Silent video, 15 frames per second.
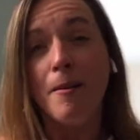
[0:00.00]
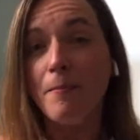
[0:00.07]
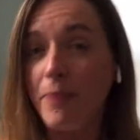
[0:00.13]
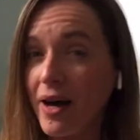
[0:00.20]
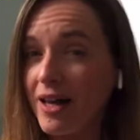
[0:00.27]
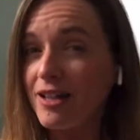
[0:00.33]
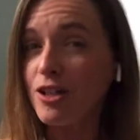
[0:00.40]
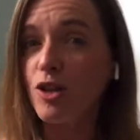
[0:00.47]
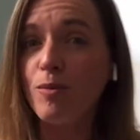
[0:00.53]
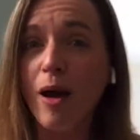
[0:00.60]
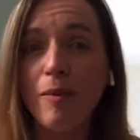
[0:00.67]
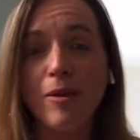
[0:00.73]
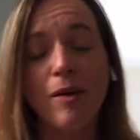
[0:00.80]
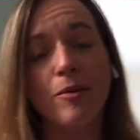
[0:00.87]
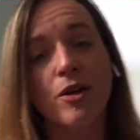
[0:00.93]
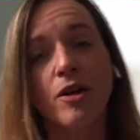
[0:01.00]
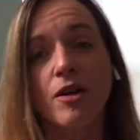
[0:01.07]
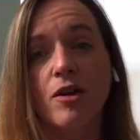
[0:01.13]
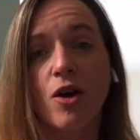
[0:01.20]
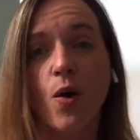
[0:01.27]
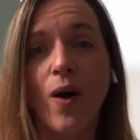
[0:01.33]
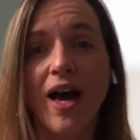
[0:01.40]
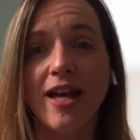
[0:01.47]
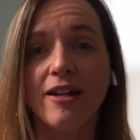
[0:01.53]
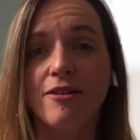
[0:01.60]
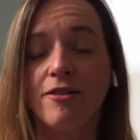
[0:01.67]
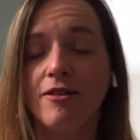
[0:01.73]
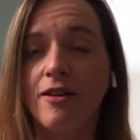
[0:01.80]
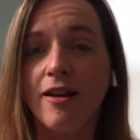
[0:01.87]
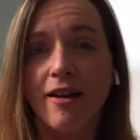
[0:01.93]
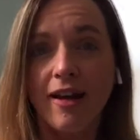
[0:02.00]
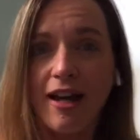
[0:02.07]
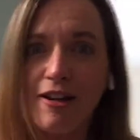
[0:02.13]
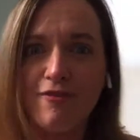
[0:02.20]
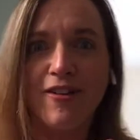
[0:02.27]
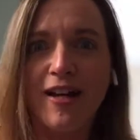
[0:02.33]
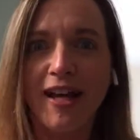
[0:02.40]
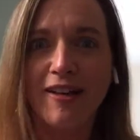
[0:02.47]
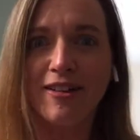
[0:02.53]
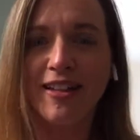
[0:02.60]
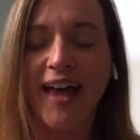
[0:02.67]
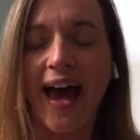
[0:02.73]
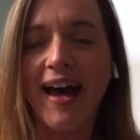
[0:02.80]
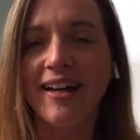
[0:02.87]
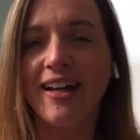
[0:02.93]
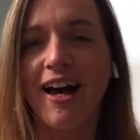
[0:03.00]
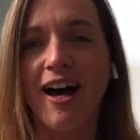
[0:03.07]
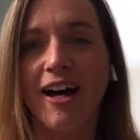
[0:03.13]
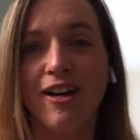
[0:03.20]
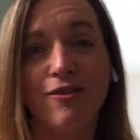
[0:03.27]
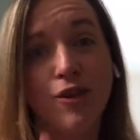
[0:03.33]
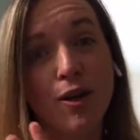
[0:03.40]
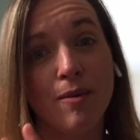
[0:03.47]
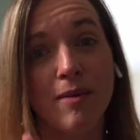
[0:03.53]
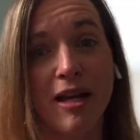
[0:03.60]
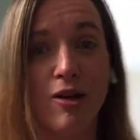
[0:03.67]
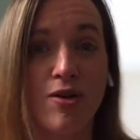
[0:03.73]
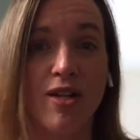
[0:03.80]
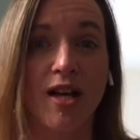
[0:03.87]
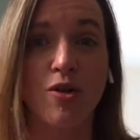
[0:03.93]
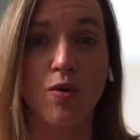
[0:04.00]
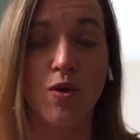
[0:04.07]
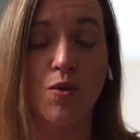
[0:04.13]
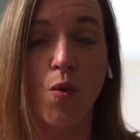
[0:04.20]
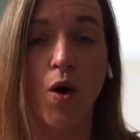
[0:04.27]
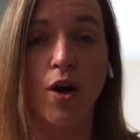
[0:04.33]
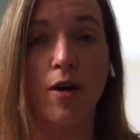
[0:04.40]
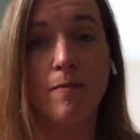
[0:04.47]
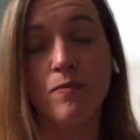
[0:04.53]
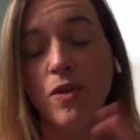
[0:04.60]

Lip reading: but you might be able to go ahead and kind of finagle that if you can make your schedules work.